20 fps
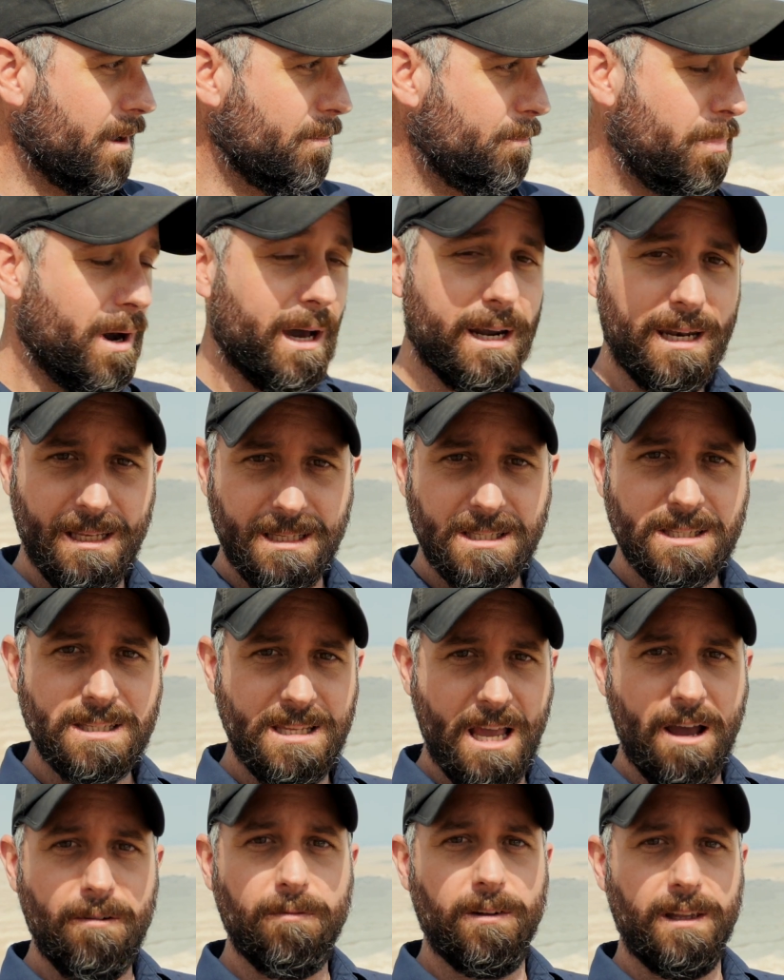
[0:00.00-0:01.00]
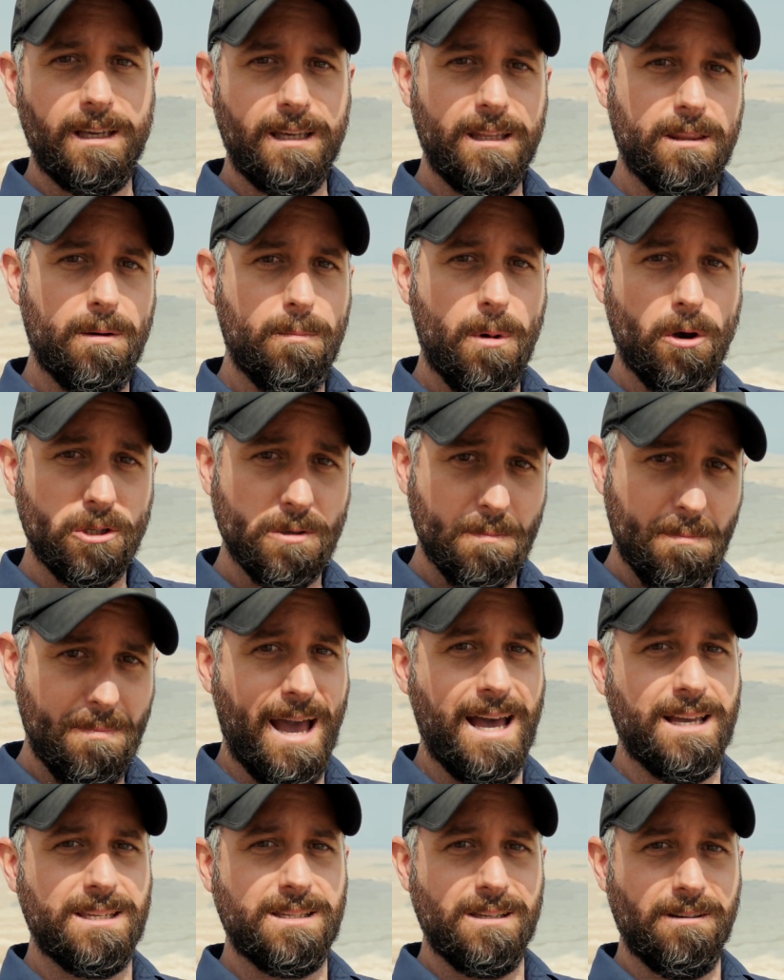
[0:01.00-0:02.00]
But it's definitely the most
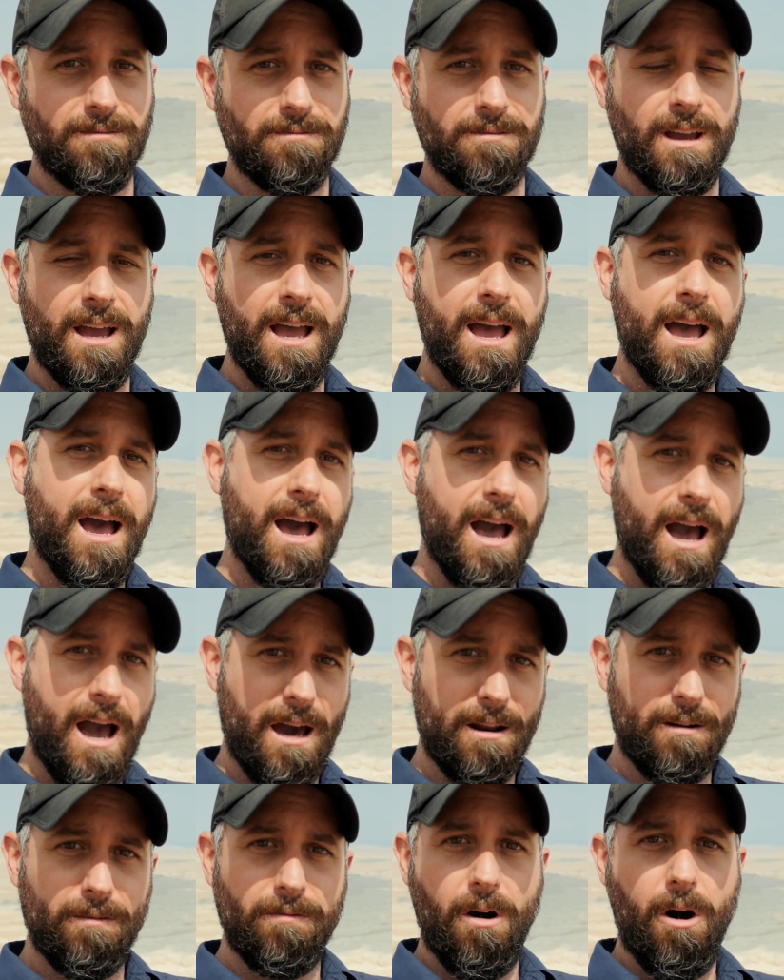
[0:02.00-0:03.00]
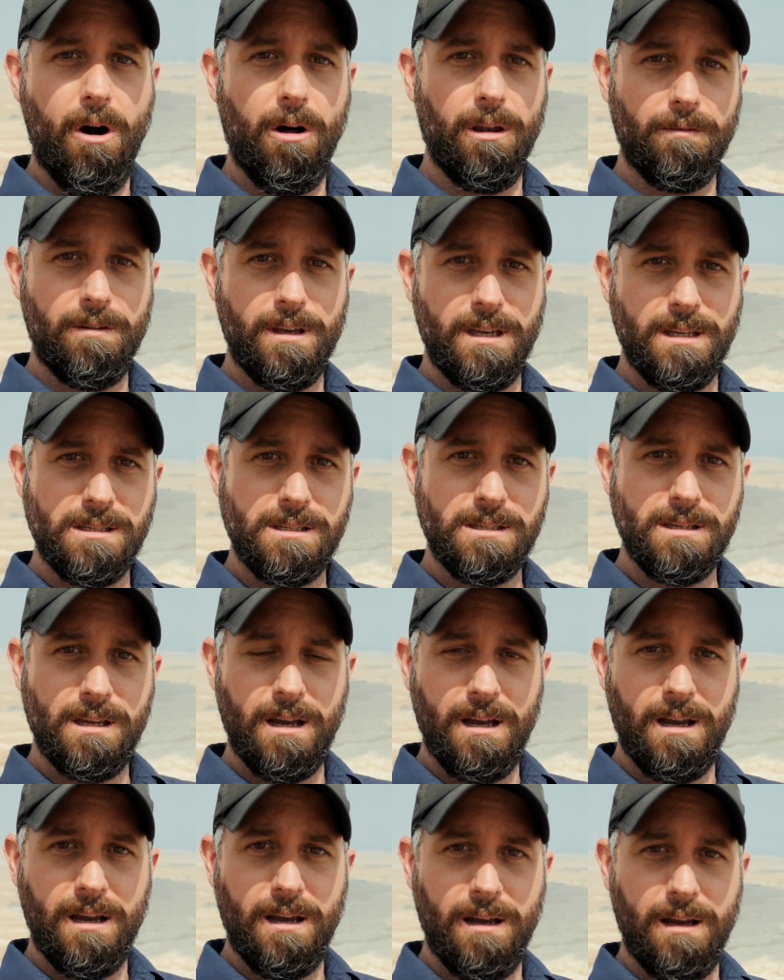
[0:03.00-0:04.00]
massive out of all of his
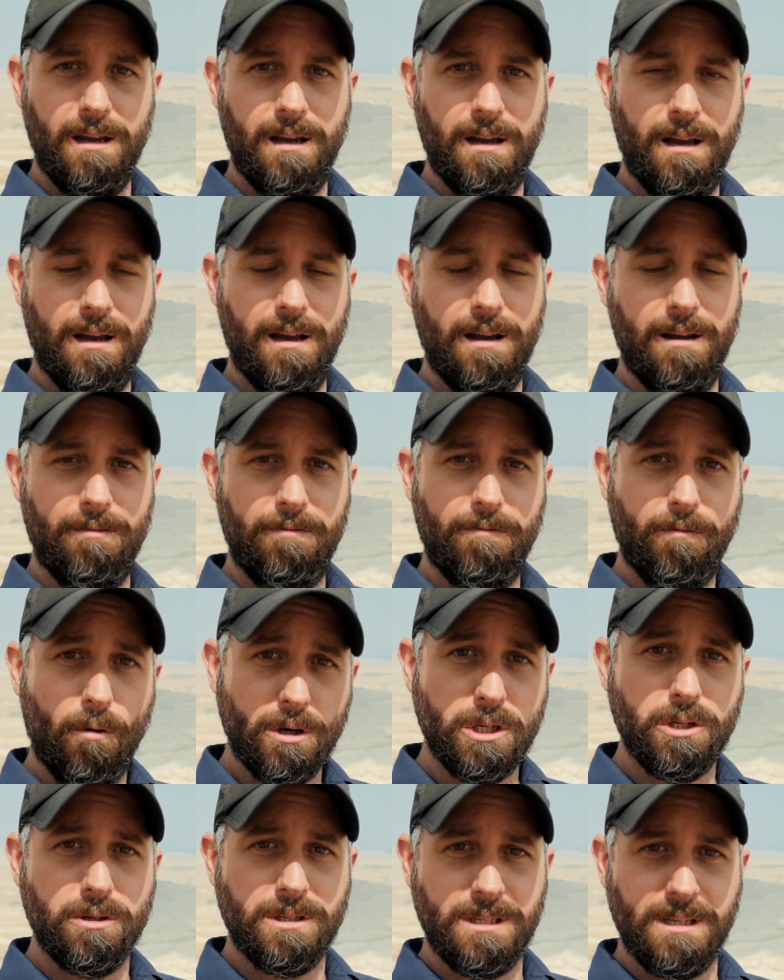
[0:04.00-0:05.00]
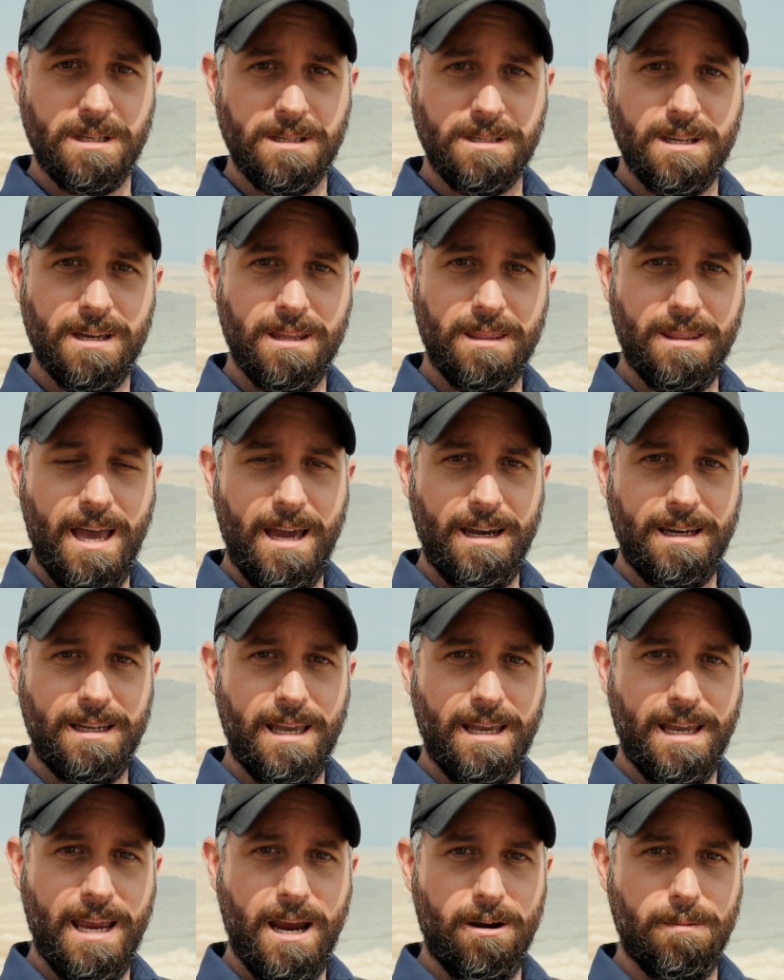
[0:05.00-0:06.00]
fortresses that
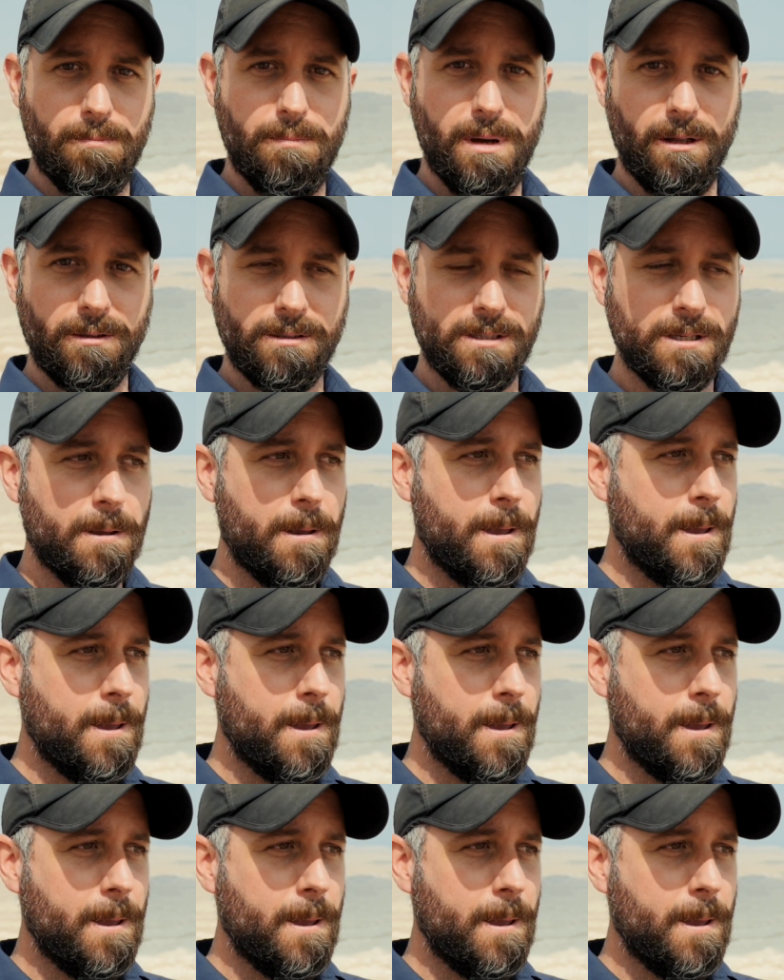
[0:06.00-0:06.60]
King Herod built.